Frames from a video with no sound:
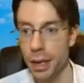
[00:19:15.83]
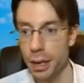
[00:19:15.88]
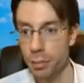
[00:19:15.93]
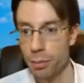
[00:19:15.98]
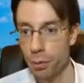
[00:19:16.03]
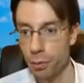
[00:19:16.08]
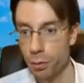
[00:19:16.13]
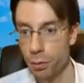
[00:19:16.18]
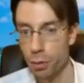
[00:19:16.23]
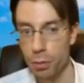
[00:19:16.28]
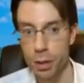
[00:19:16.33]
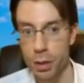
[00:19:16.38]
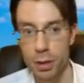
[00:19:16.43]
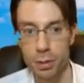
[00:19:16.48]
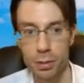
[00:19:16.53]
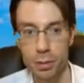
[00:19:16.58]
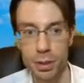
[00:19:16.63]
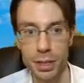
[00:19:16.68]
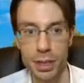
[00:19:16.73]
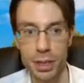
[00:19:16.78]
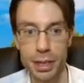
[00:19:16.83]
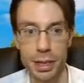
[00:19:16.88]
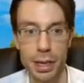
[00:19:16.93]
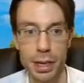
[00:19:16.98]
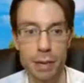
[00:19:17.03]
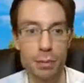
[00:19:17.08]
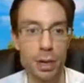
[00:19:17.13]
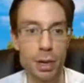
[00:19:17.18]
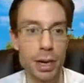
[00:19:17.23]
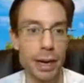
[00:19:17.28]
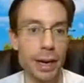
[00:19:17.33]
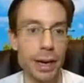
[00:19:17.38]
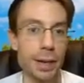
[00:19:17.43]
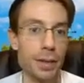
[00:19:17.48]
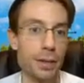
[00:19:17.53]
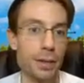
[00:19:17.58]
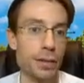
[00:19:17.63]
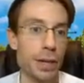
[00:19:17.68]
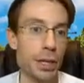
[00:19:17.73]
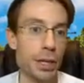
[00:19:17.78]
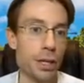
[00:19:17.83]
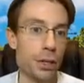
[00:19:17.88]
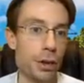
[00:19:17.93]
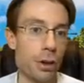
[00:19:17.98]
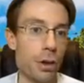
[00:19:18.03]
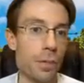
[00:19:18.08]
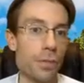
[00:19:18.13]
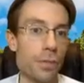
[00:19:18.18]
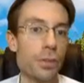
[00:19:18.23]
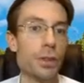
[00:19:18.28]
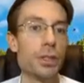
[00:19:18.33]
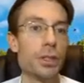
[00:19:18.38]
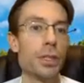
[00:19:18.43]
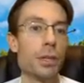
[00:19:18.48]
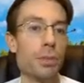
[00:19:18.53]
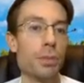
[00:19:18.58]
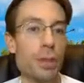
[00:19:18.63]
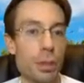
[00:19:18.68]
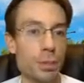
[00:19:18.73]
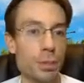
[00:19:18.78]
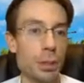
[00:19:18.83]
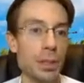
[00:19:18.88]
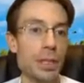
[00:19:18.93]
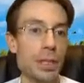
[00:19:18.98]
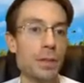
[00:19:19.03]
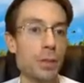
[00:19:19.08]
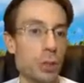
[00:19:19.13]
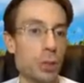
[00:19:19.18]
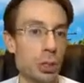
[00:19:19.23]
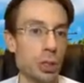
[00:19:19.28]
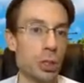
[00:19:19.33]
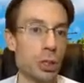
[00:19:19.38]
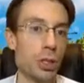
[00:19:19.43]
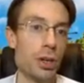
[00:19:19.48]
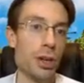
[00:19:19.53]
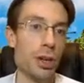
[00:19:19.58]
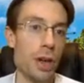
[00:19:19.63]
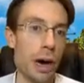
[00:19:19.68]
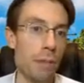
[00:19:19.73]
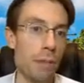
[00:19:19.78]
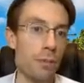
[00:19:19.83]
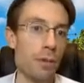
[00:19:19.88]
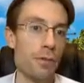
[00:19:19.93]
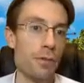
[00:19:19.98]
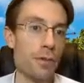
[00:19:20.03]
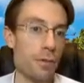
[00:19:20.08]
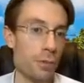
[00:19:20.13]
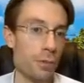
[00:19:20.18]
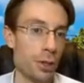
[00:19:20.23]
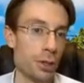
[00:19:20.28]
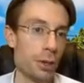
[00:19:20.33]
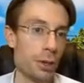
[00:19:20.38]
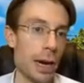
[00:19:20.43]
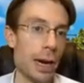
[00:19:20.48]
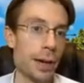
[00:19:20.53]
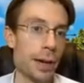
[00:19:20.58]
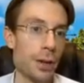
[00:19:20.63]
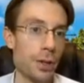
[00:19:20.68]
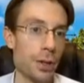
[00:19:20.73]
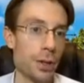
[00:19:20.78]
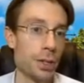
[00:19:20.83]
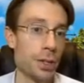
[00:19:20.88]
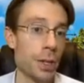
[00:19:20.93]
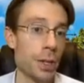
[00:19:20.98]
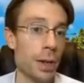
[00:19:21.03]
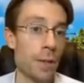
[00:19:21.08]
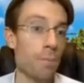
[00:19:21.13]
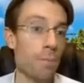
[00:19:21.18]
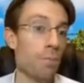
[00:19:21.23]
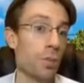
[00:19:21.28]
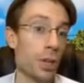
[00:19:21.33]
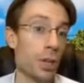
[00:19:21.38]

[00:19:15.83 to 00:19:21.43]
And before we go into the gamma activation, hopefully some of your beliefs are stirred up if you've been tracking this.